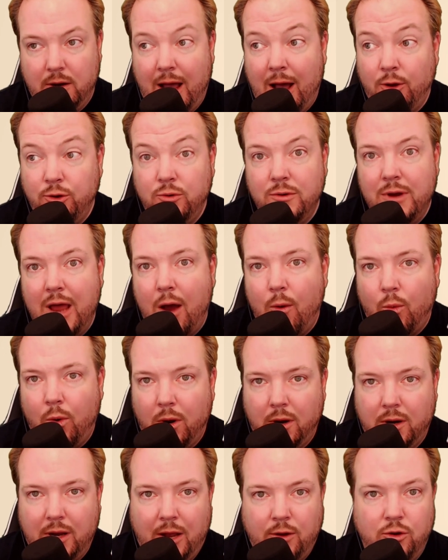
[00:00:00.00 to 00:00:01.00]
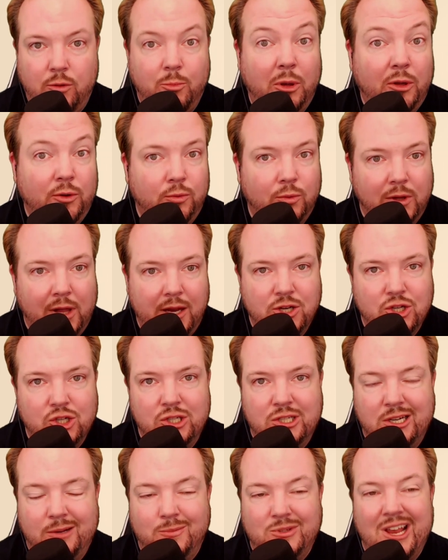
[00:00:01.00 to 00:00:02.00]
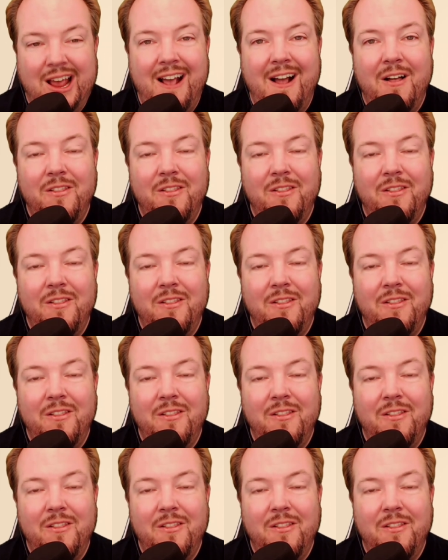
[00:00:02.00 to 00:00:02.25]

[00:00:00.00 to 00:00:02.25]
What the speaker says: how you network, how you build relationships.